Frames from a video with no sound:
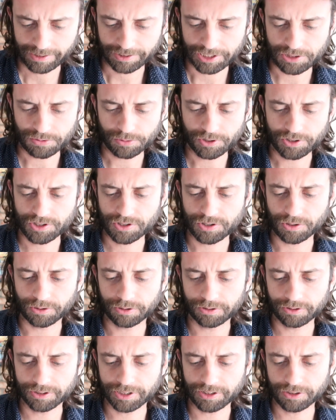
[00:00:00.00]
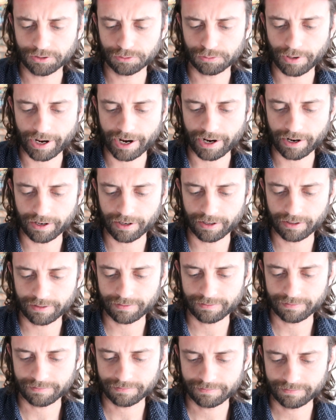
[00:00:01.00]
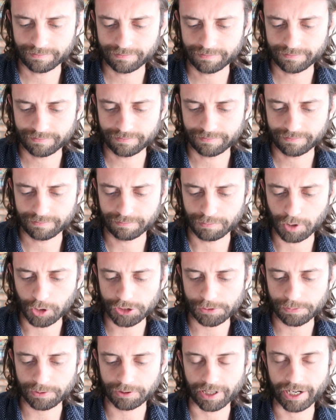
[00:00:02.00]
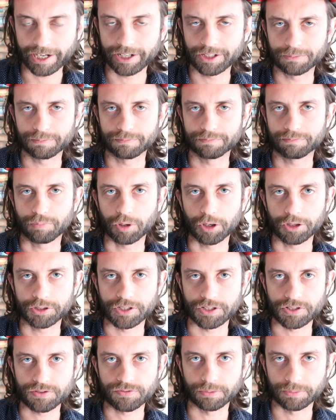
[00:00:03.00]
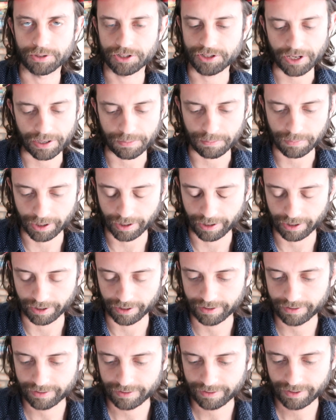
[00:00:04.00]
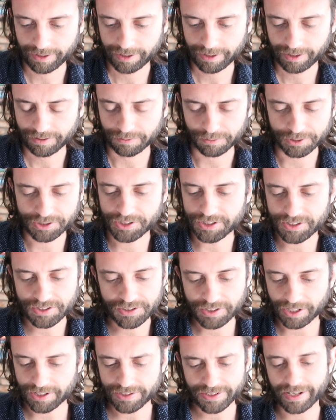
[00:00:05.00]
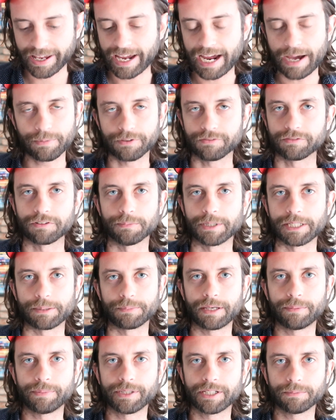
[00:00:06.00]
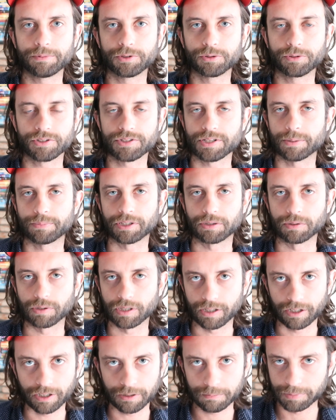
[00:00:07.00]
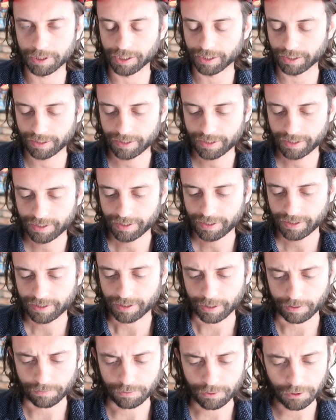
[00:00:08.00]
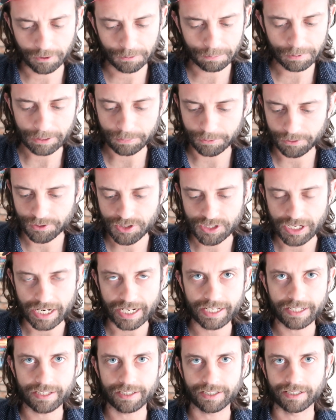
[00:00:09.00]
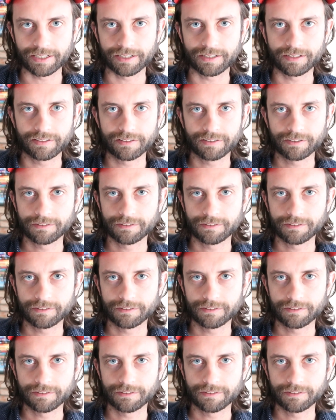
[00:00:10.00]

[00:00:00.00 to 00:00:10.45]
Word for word: This one sold in the rare multiple item purchase from the same buyer, which just doesn't happen for me. Maybe I'm doing something wrong, but I've heard people say that